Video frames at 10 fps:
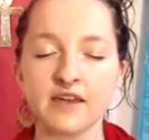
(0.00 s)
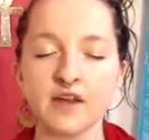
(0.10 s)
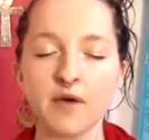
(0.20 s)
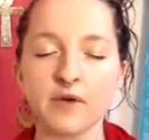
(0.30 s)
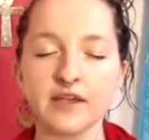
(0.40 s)
And
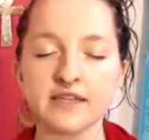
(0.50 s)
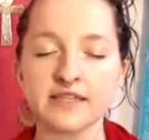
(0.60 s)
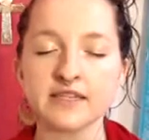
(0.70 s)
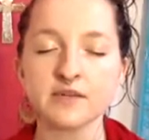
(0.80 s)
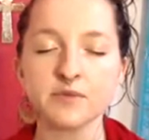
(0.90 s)
I want you to
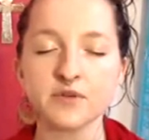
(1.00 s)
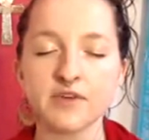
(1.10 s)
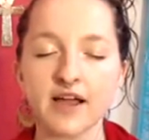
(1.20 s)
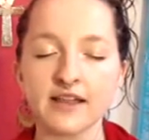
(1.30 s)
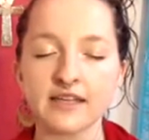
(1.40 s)
see the
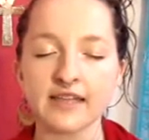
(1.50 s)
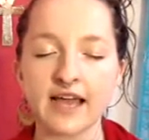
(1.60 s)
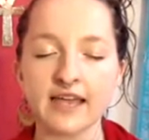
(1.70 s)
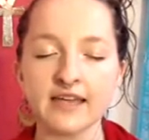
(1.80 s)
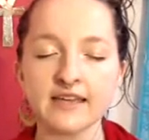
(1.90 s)
blue-violet
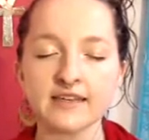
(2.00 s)
light